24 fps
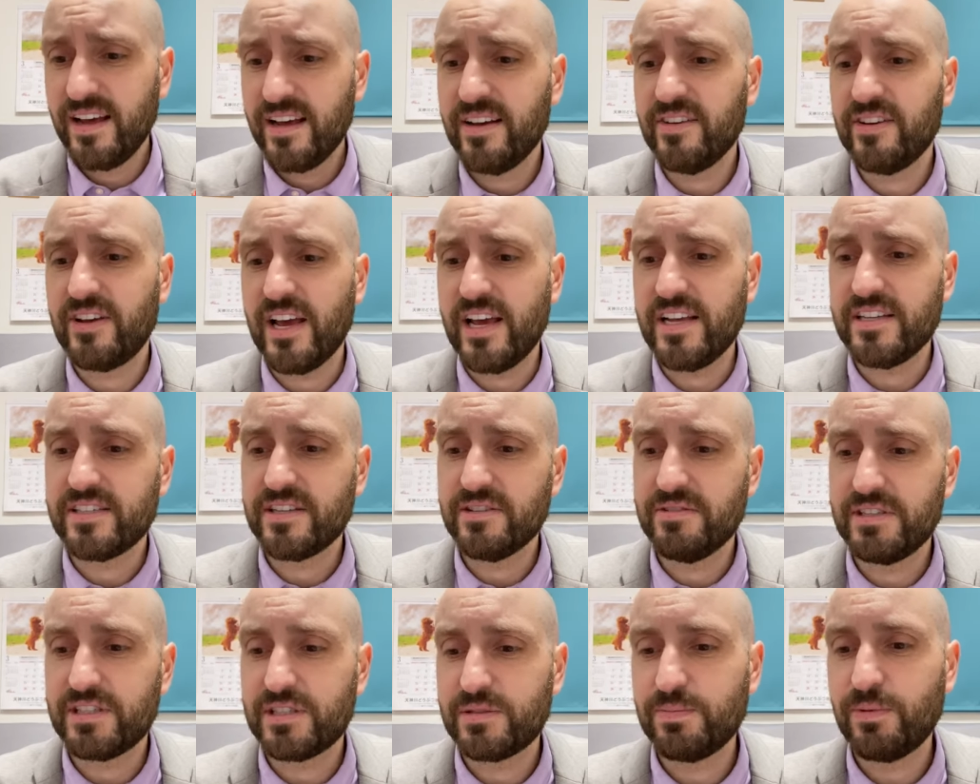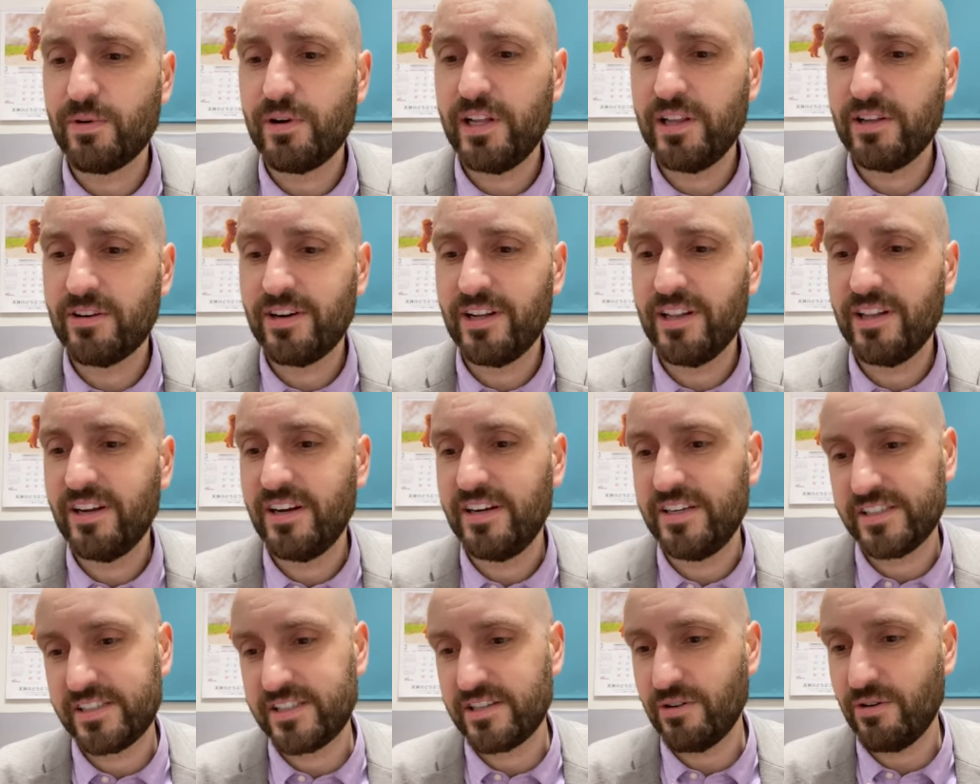Okay, so it's spoiler
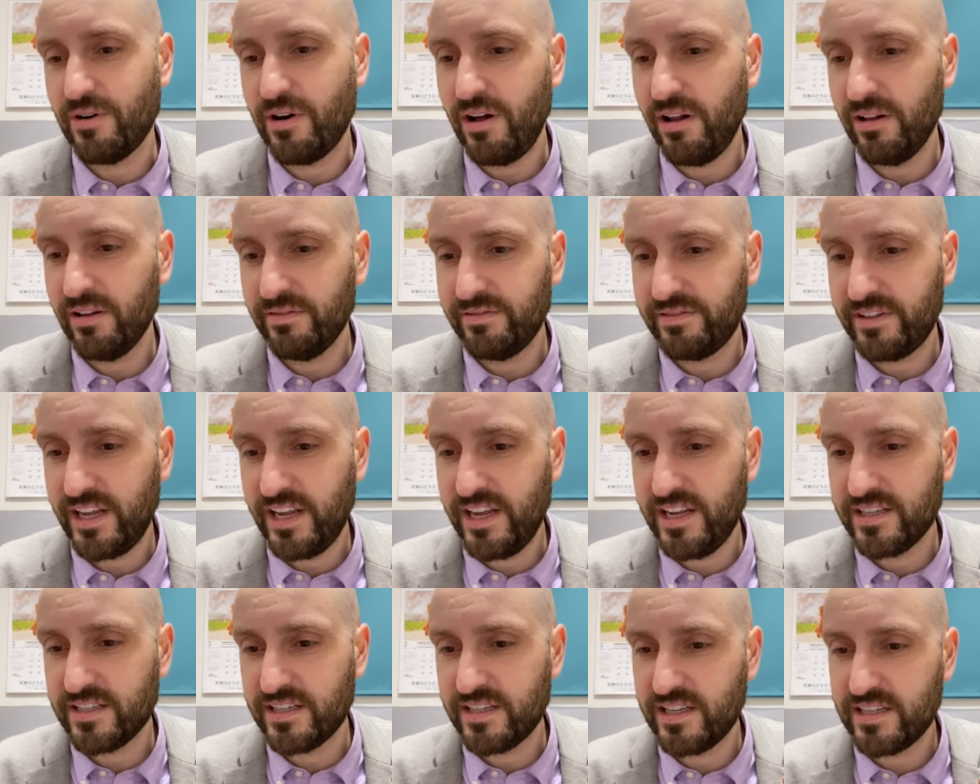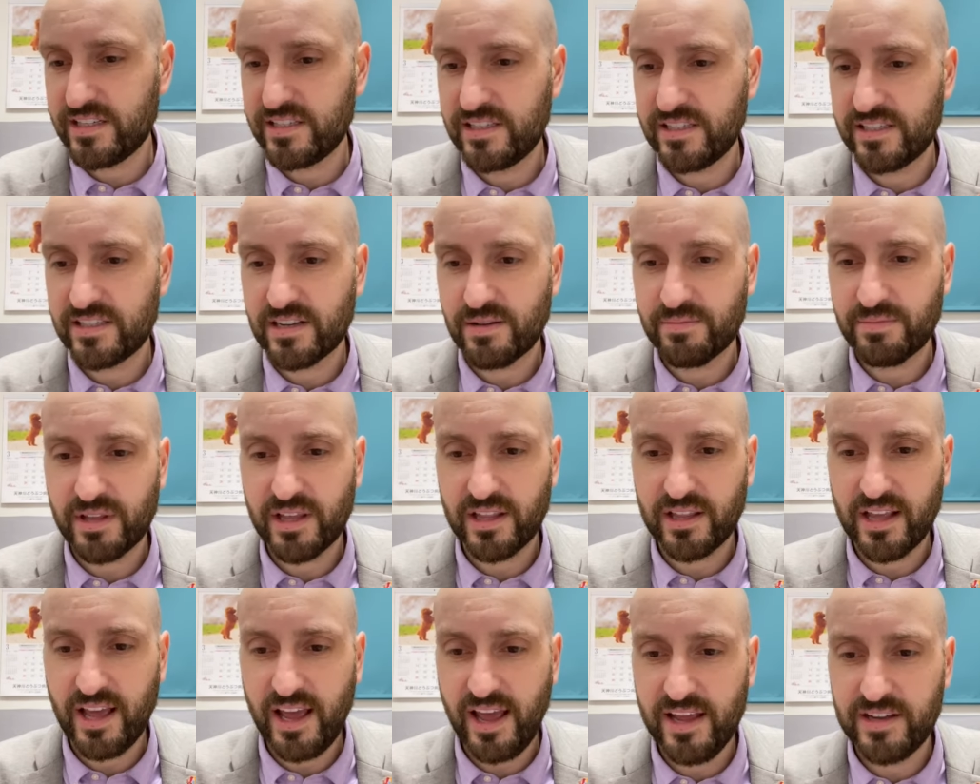alert. So all of this is
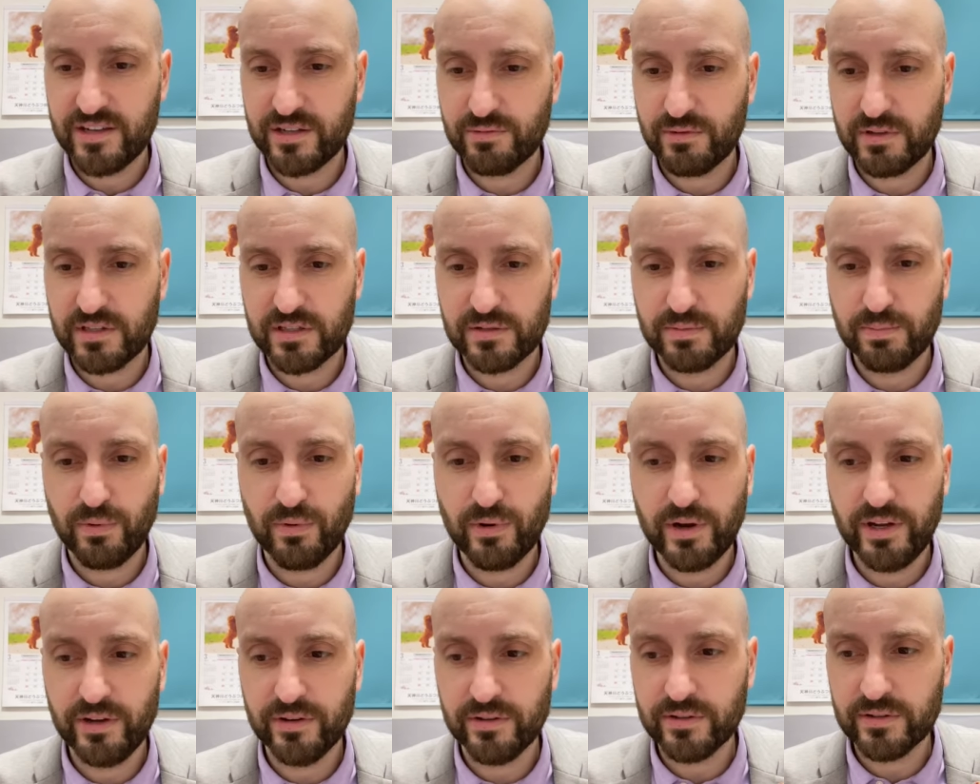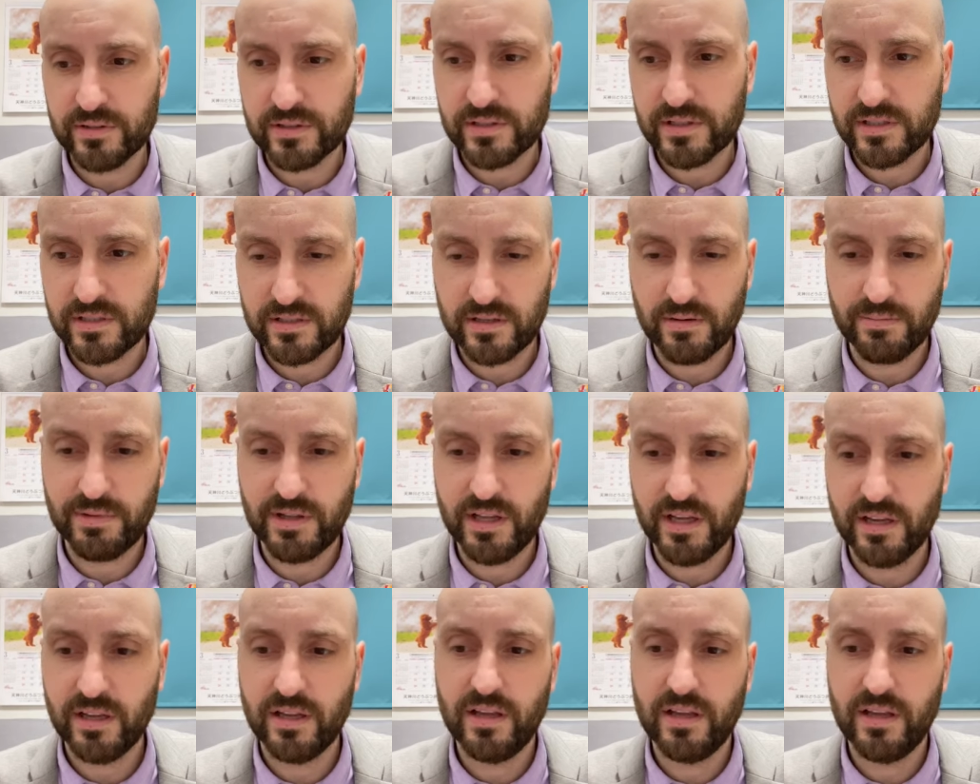something that ends with spoils something.